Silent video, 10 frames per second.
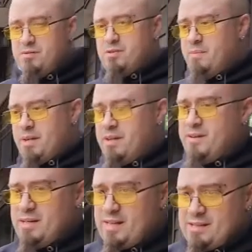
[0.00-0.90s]
so the
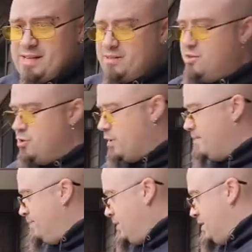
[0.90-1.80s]
military tends not to do it.
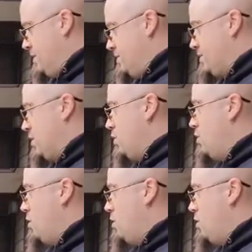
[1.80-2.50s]
So